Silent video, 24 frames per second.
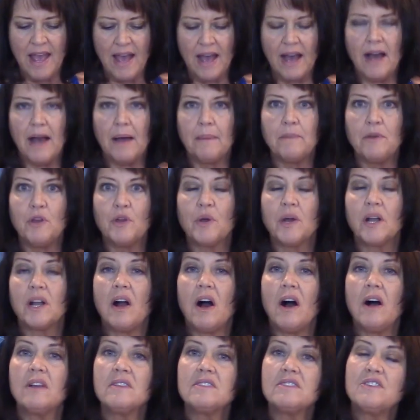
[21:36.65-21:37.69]
You can
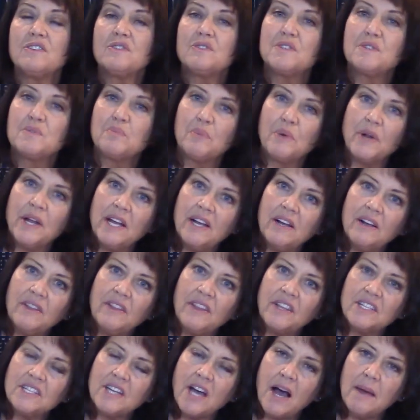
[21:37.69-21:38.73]
also sprinkle
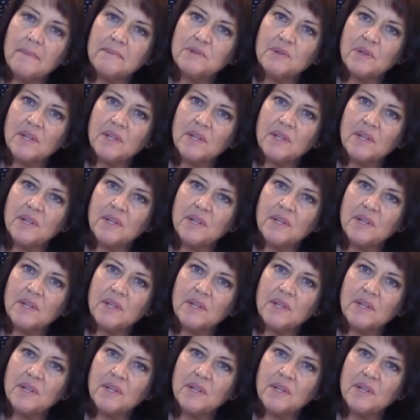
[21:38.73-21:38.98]
the tops